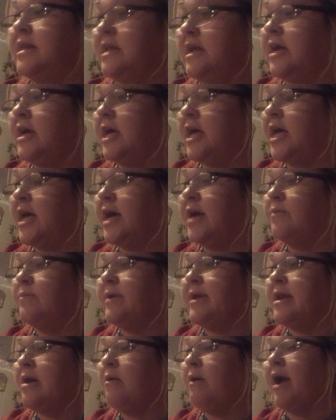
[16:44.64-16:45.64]
Good.
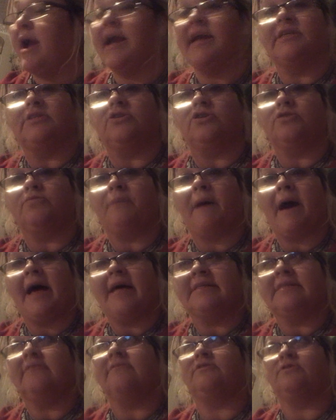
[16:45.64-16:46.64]
We know our answer is
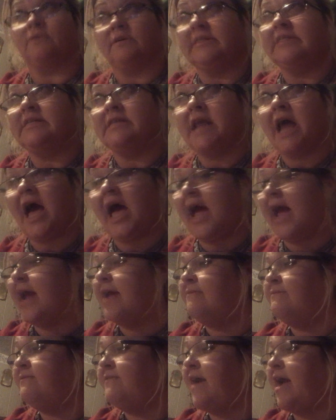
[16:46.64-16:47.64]
positive, so it's
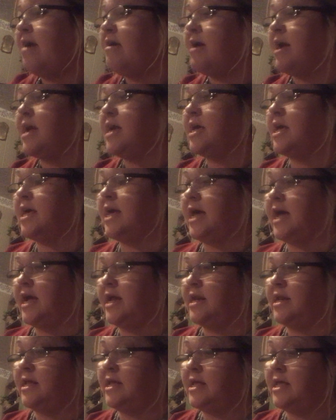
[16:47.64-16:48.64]
9. Very
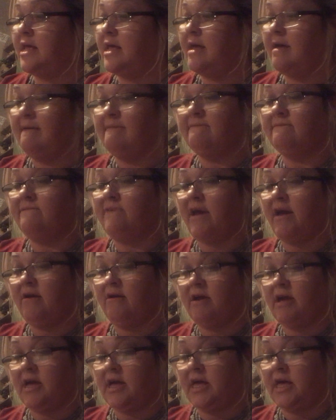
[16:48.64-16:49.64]
good.
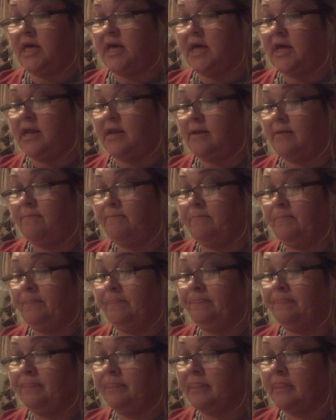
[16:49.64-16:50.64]
Very good.
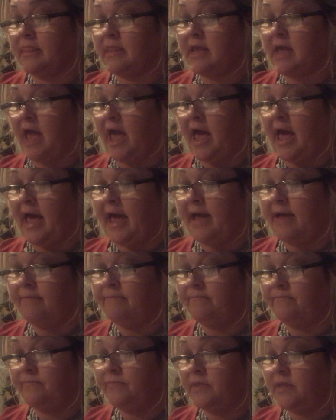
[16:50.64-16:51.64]
Okay.
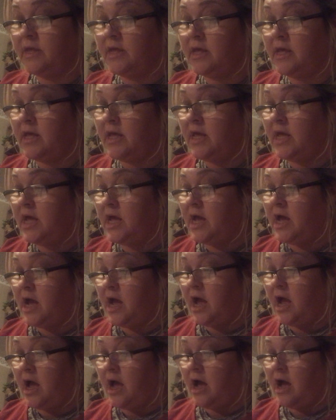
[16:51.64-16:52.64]

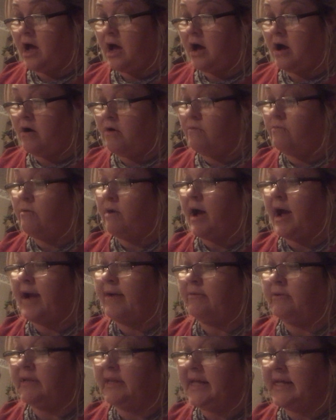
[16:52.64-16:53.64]
All right,
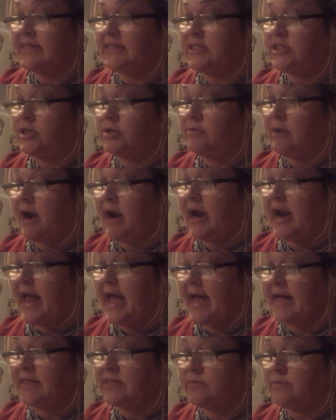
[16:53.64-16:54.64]
well, let's do our
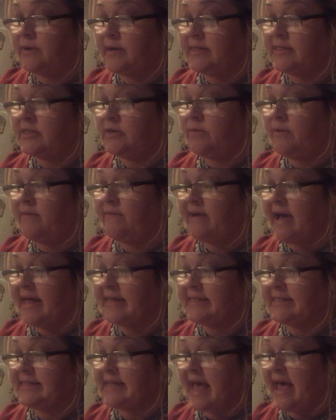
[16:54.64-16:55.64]
last one. So we've
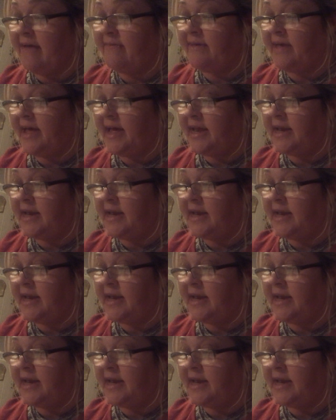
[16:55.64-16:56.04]
got 7,